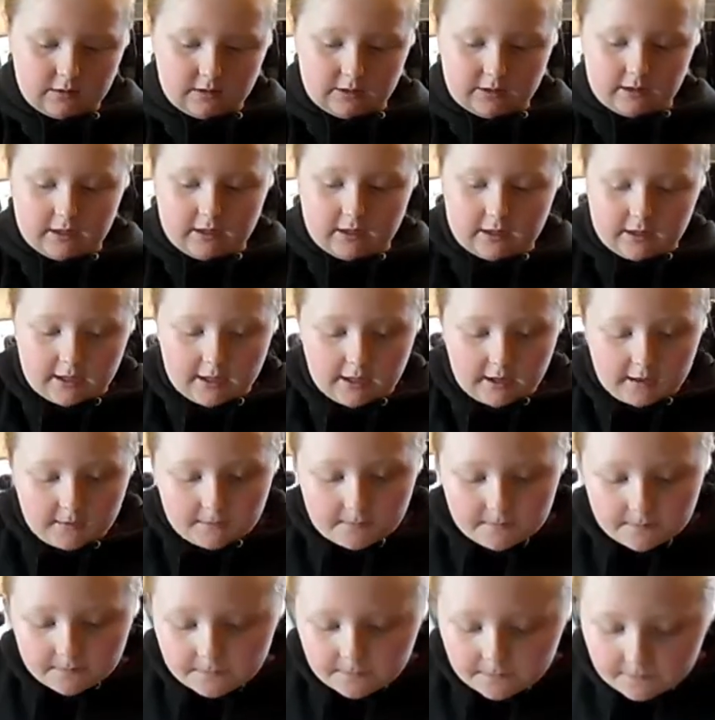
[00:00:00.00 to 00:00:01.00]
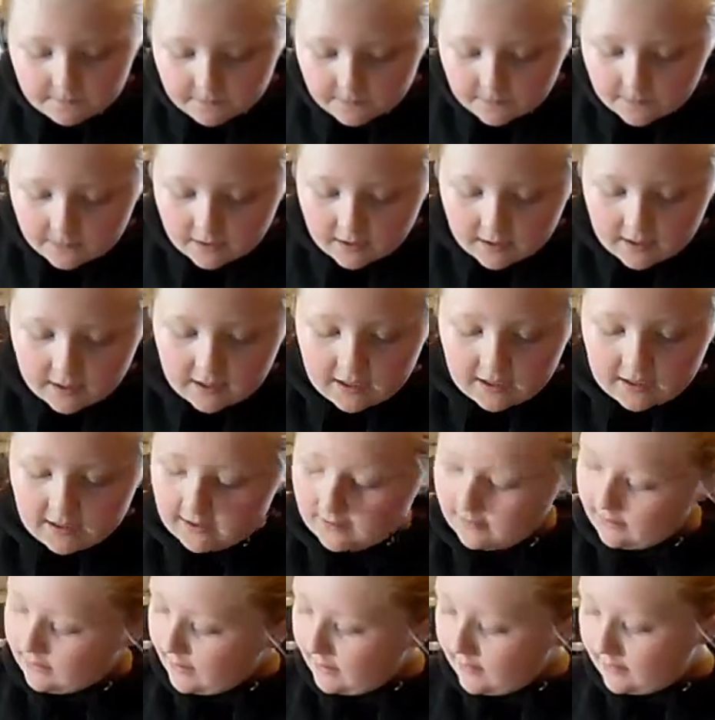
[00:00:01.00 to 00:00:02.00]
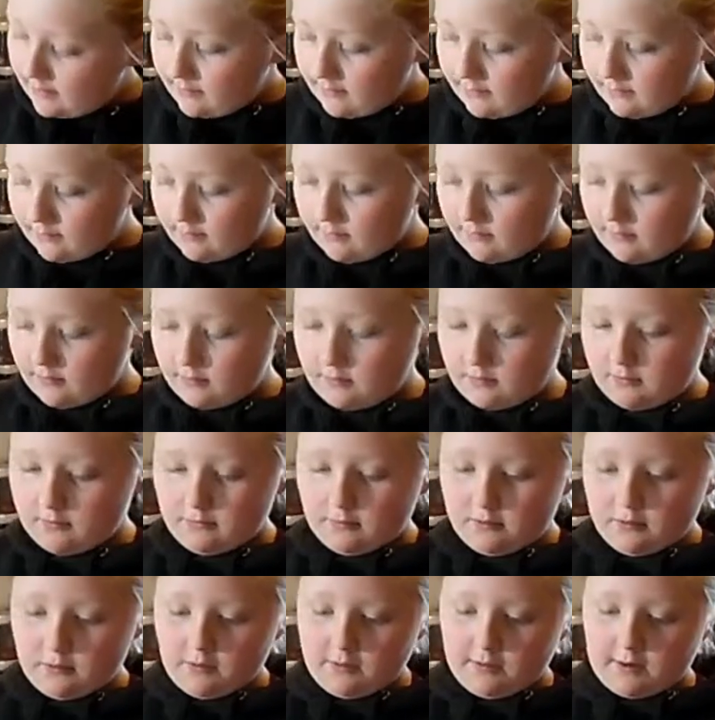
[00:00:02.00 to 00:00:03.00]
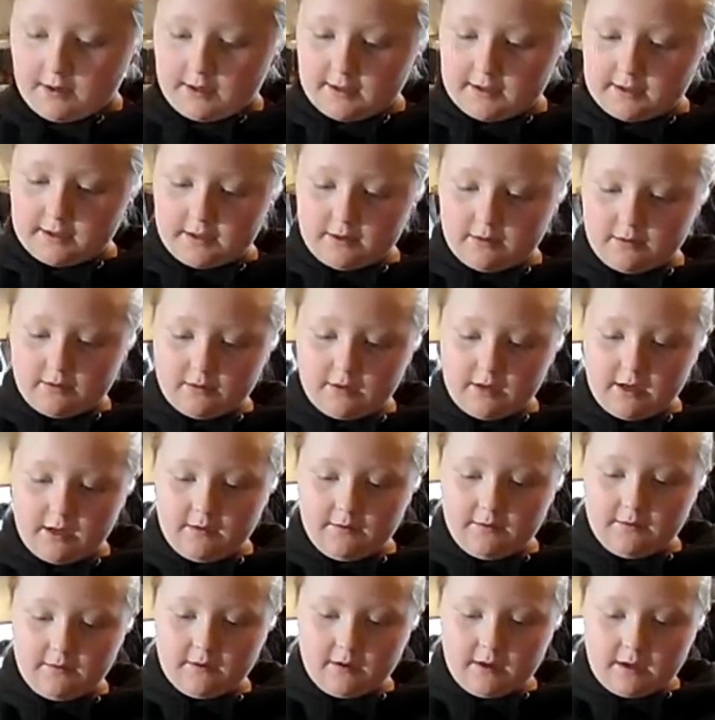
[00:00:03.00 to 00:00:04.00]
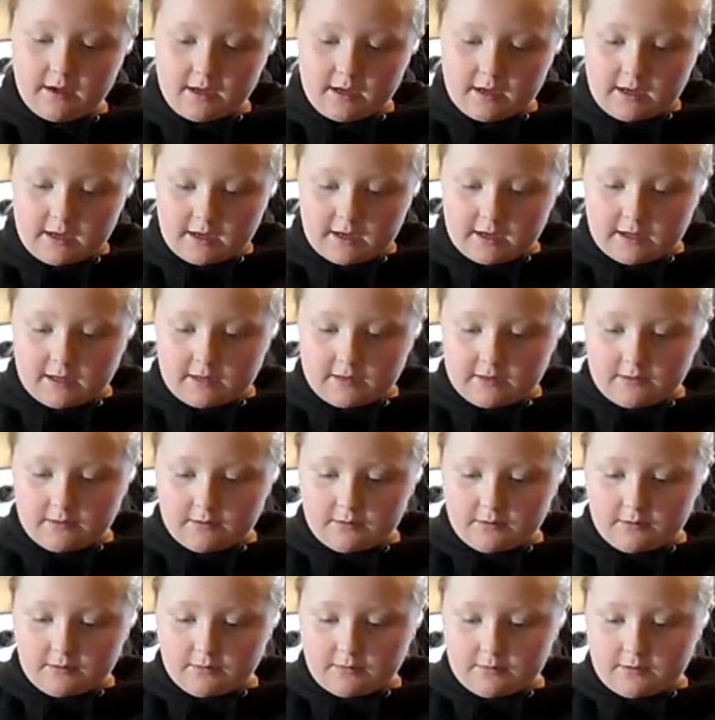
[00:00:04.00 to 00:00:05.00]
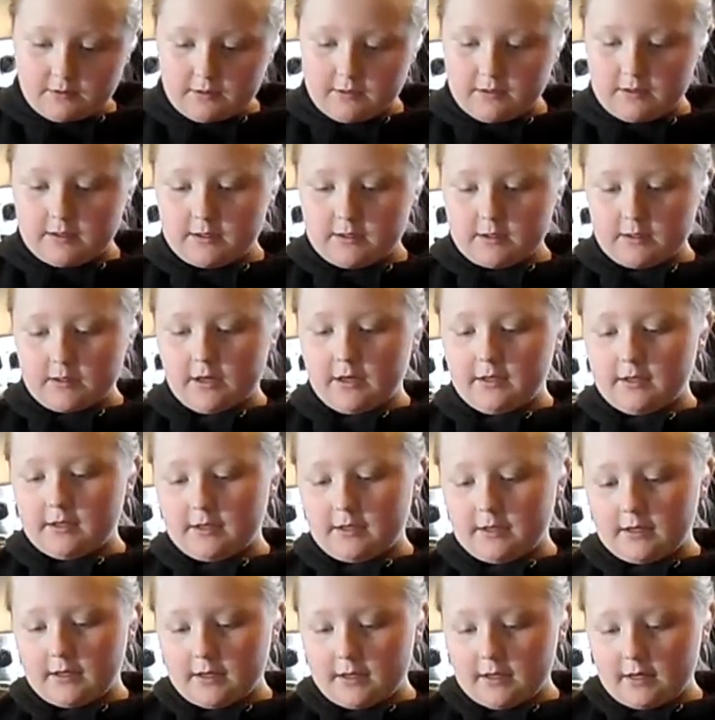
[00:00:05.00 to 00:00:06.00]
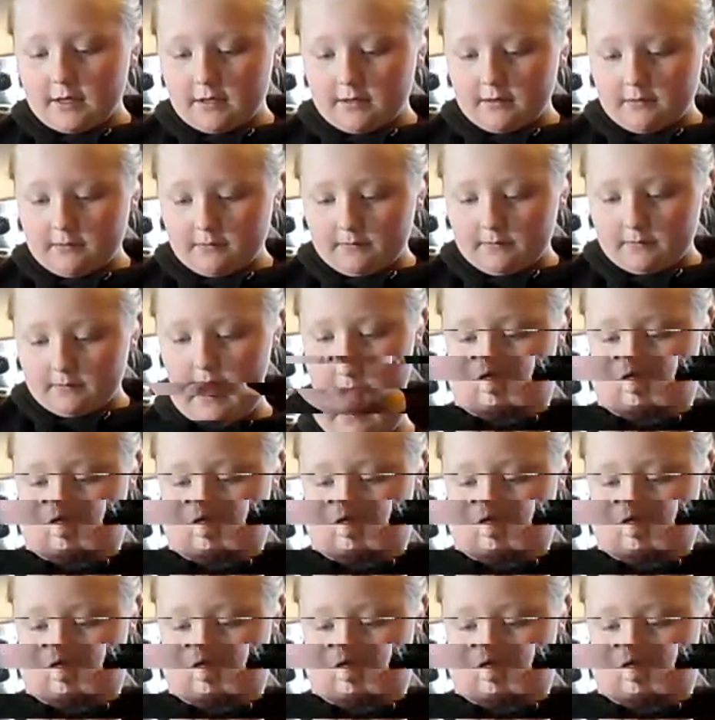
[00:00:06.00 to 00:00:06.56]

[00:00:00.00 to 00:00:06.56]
Just like that. And then go ahead and take your knife and use these slots to cut it.